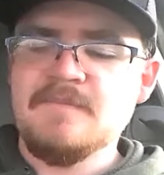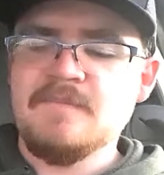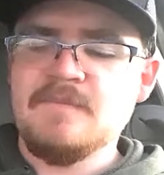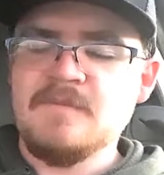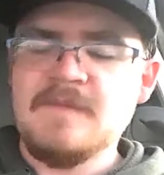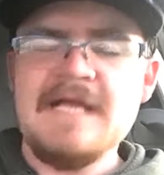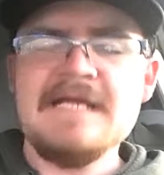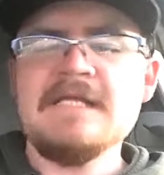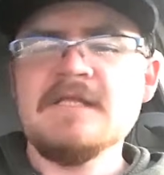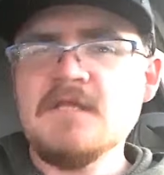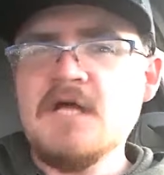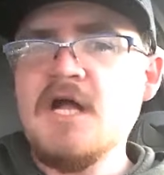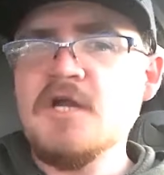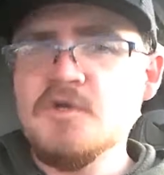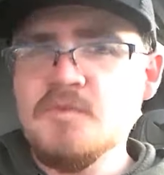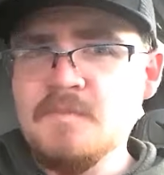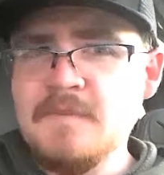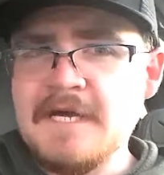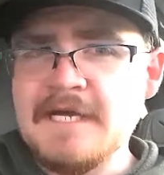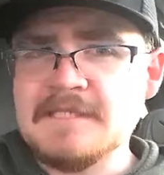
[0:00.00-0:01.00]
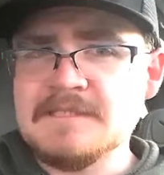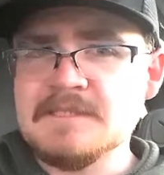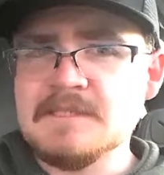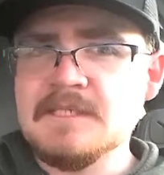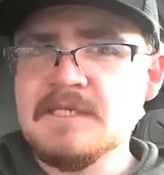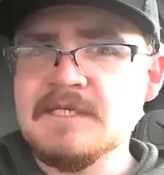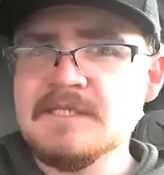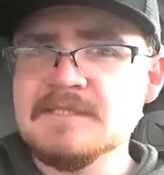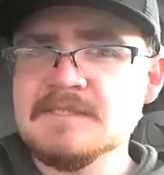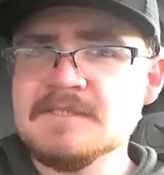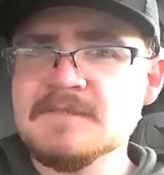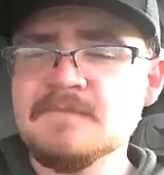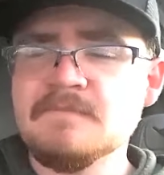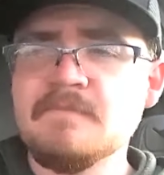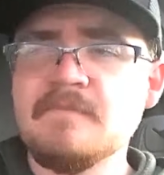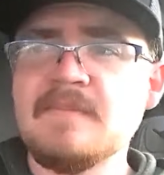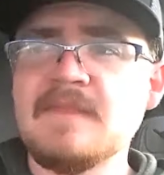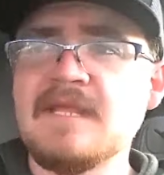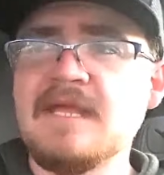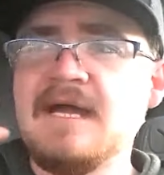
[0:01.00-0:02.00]
like a lot of New Mexicans,
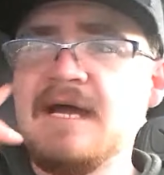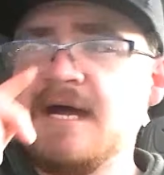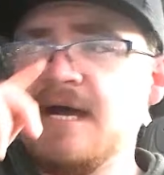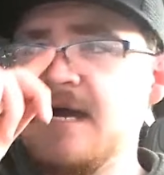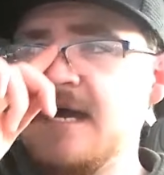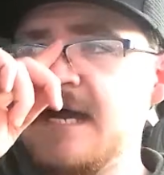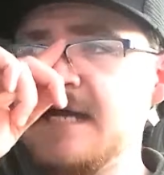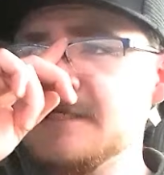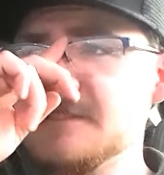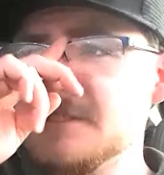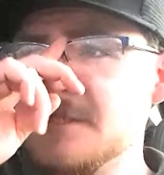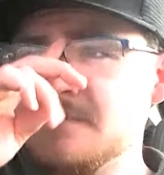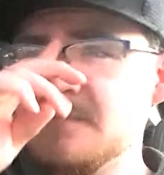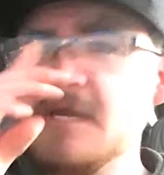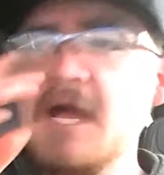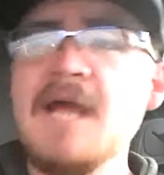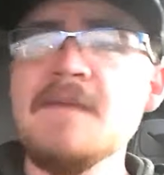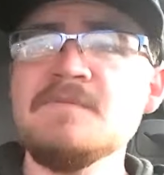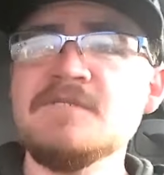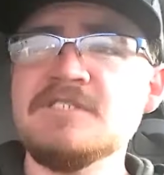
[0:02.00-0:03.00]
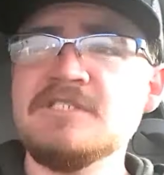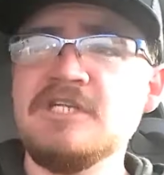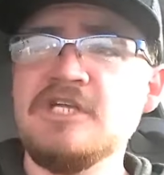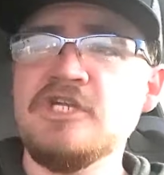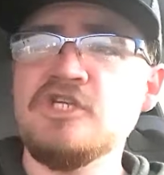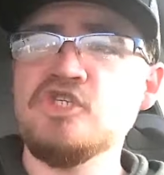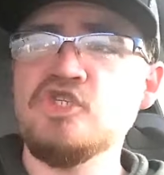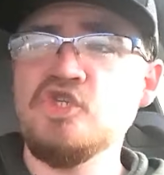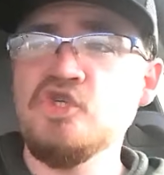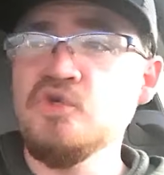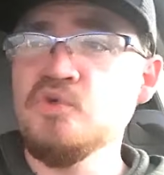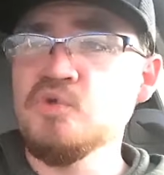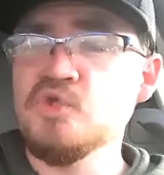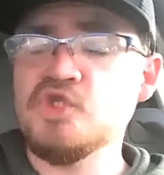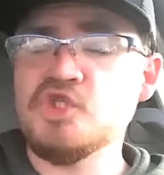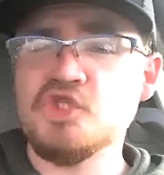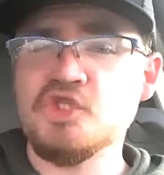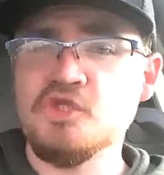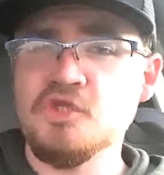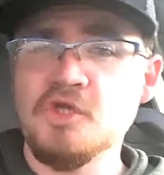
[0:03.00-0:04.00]
I sometimes tend to
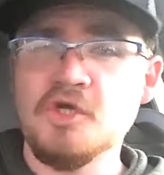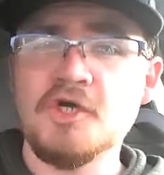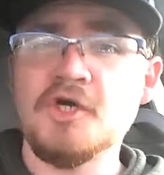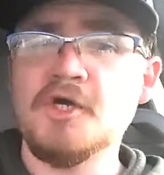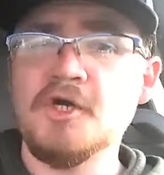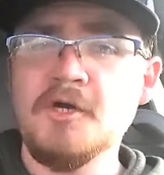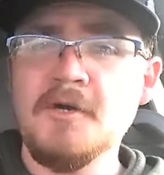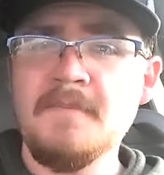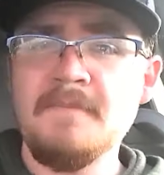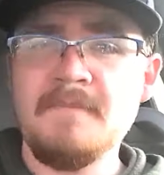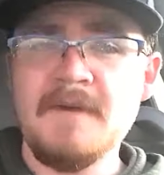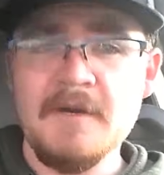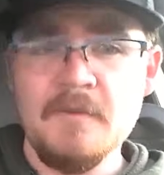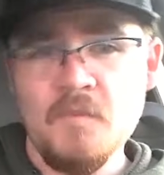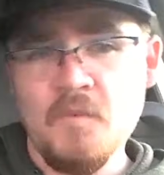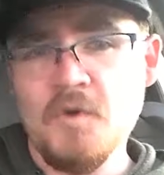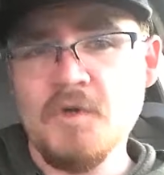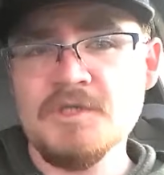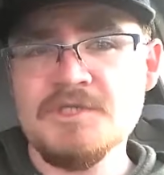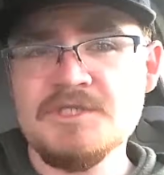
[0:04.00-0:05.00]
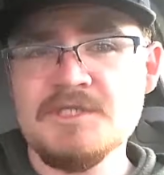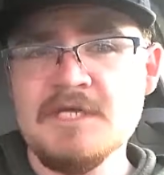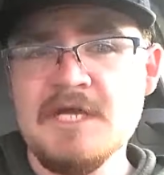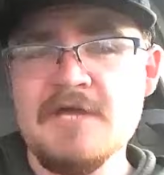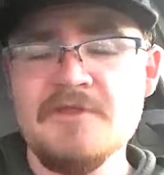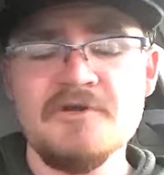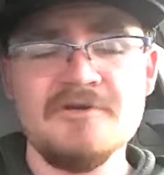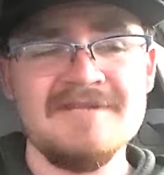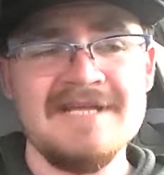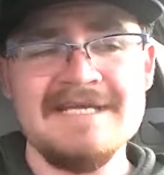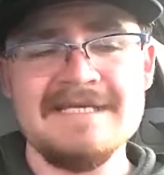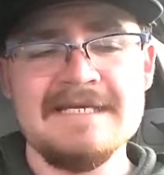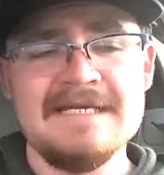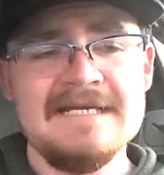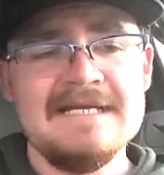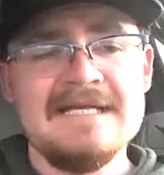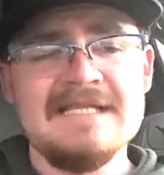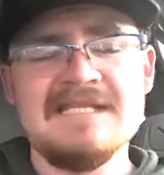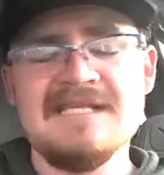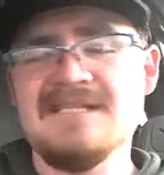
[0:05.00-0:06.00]
slur my words together, like
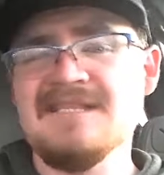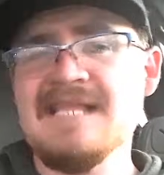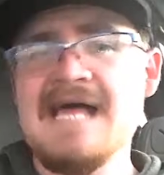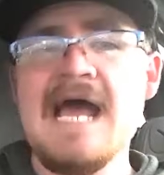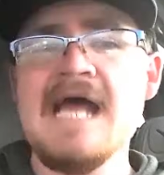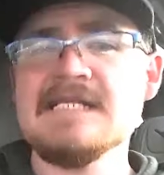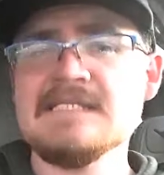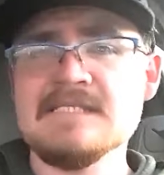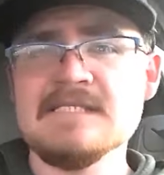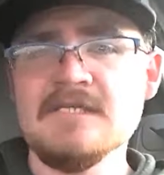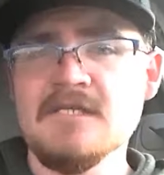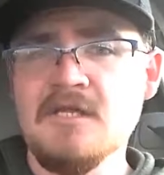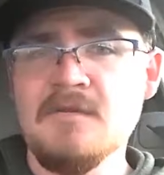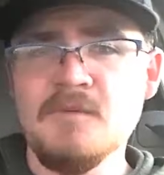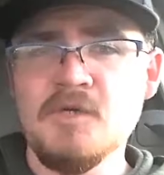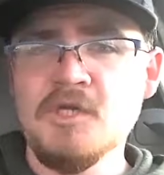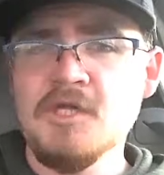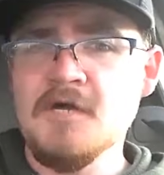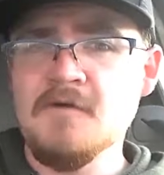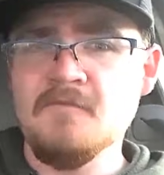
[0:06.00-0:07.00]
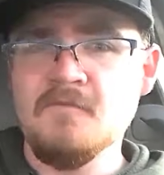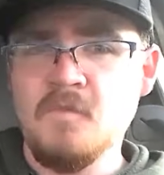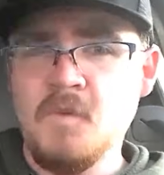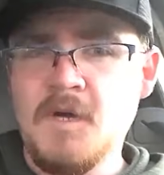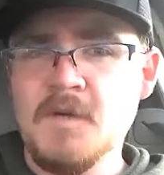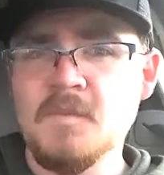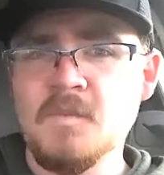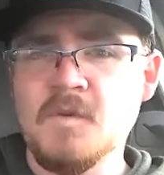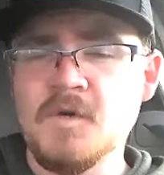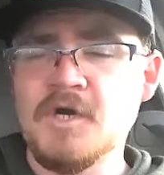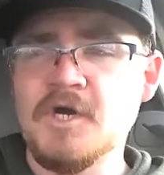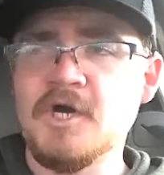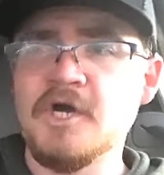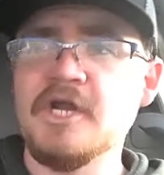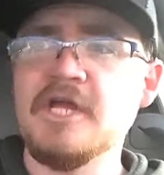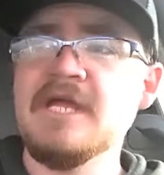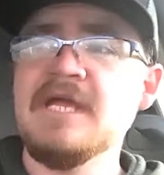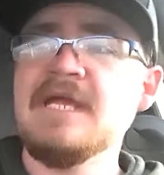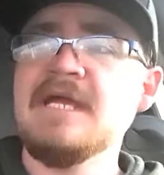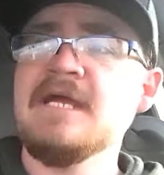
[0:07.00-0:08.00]
the last syllable of one
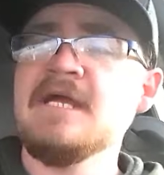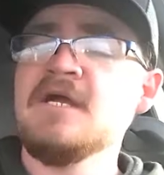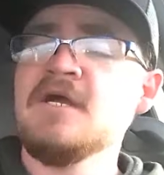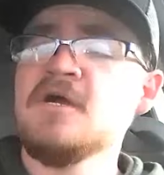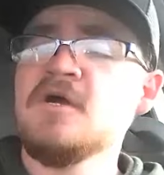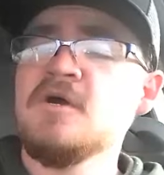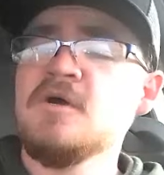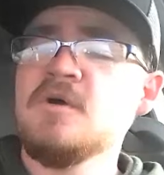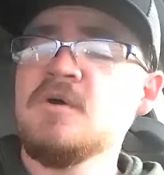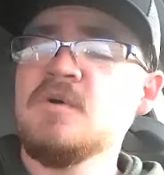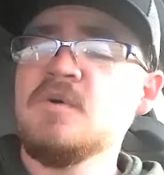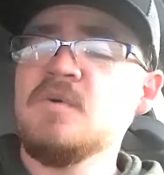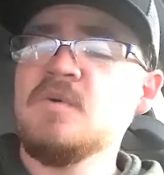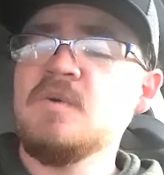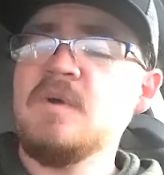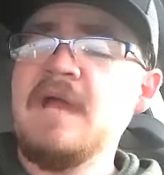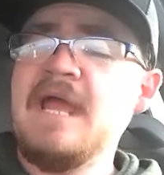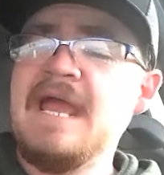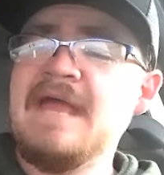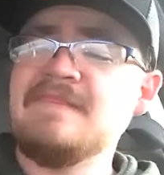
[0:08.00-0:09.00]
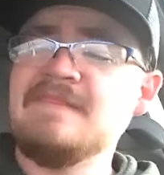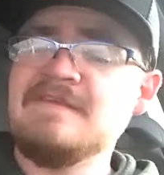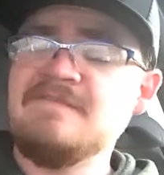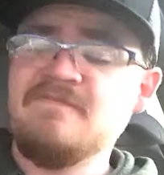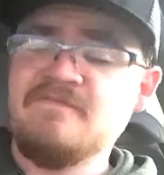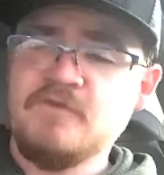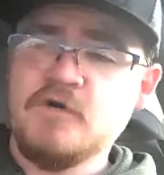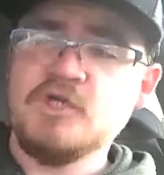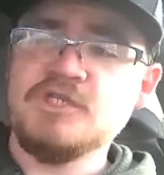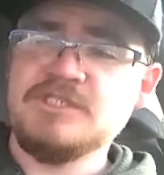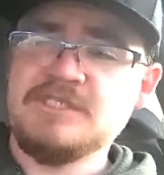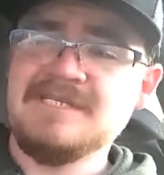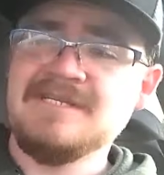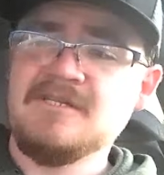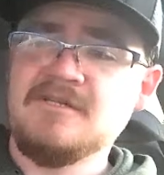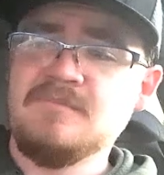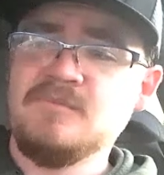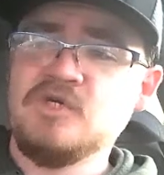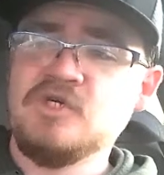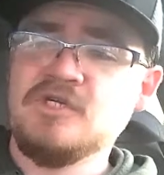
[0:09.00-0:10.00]
word and the first
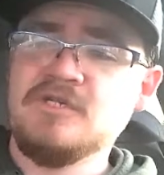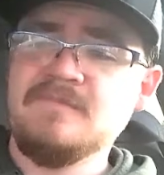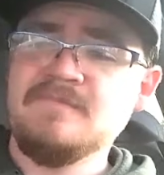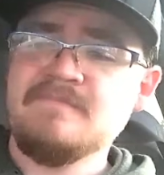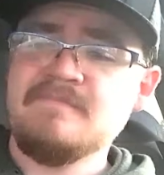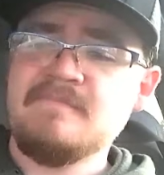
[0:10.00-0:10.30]
syllable